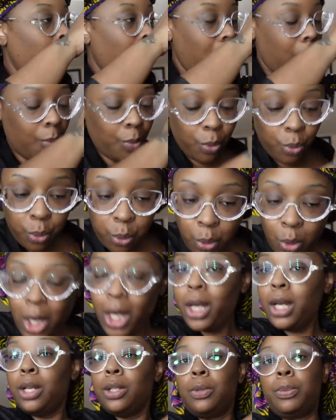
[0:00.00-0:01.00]
I'm
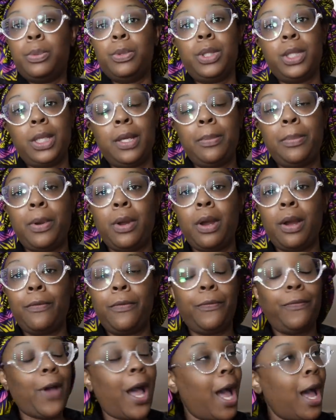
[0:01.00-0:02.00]
100%
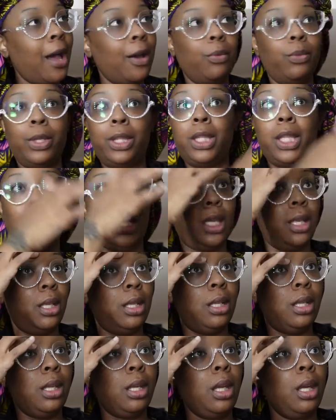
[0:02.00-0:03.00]
fine with that.
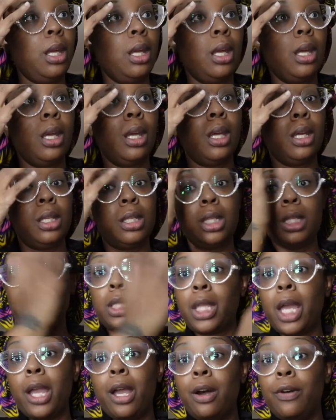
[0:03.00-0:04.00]
Just
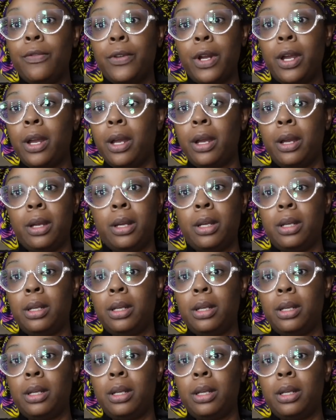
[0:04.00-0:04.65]
stay over there.